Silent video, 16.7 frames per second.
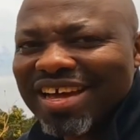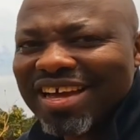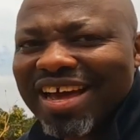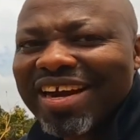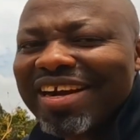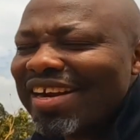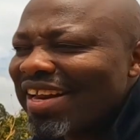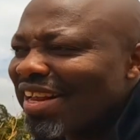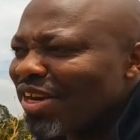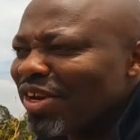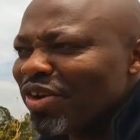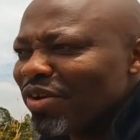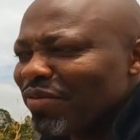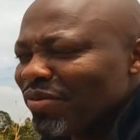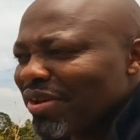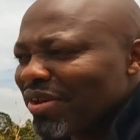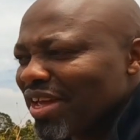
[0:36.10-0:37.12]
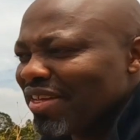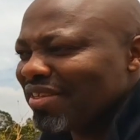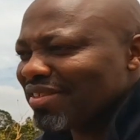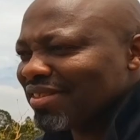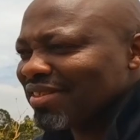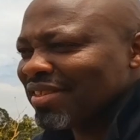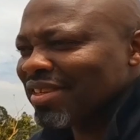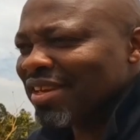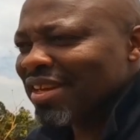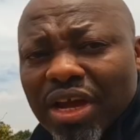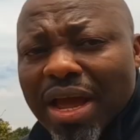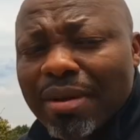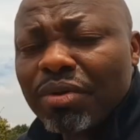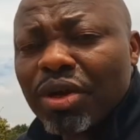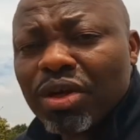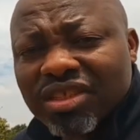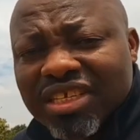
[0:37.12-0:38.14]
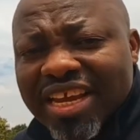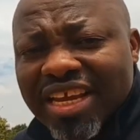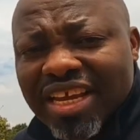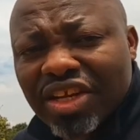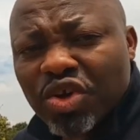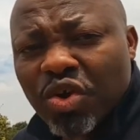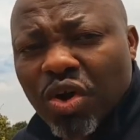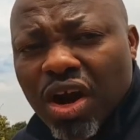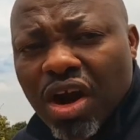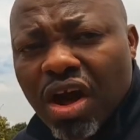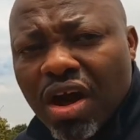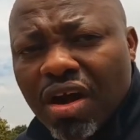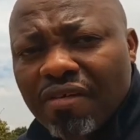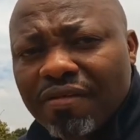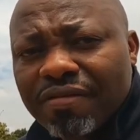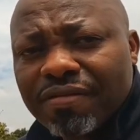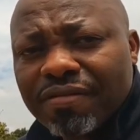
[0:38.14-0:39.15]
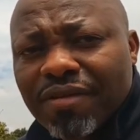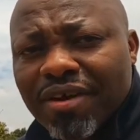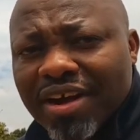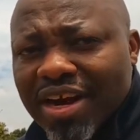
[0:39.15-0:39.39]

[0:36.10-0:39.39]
I really love you guys. I'm not taking your love for